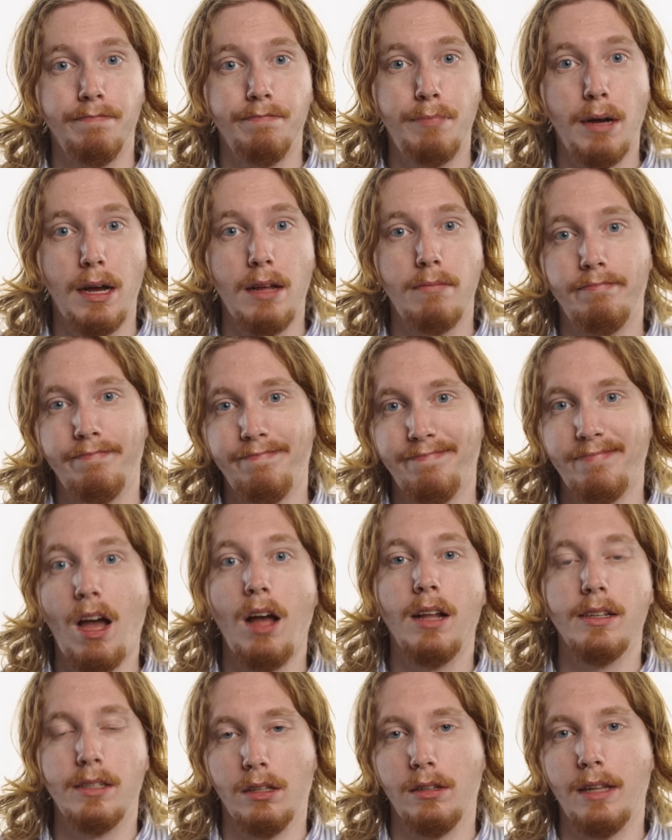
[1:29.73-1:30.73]
but
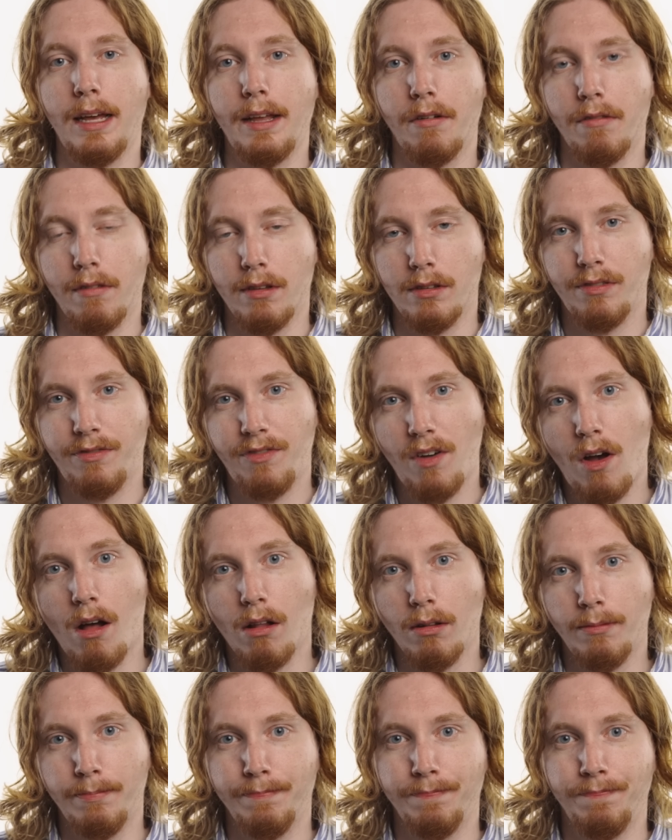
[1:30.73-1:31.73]
not until later this
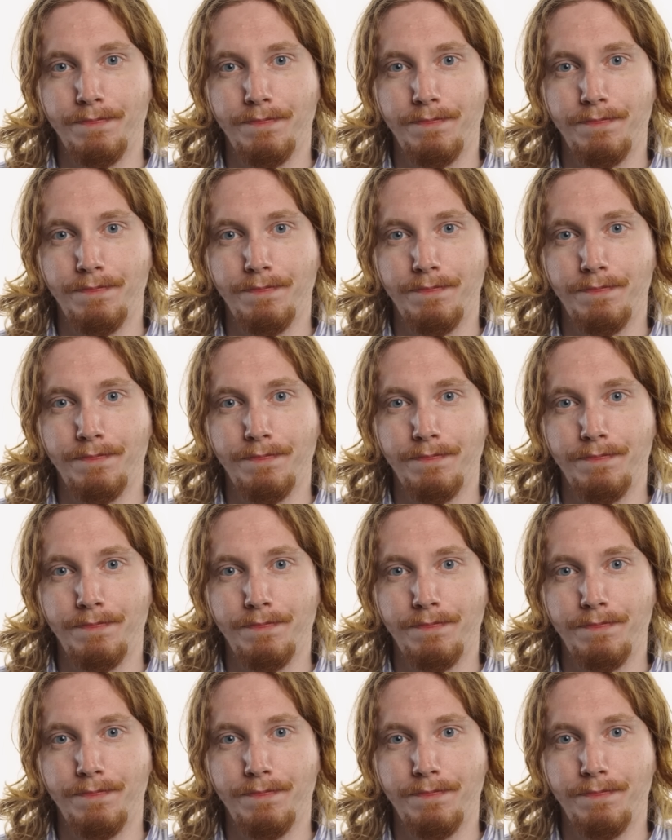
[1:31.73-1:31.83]
fall.